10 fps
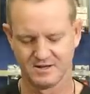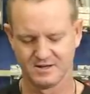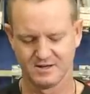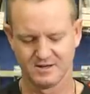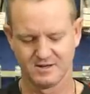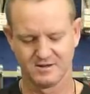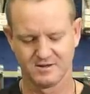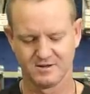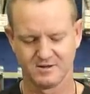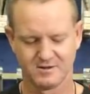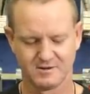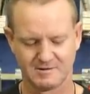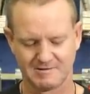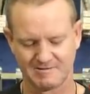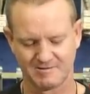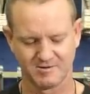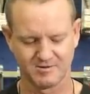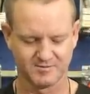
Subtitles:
No one is speaking in this clip.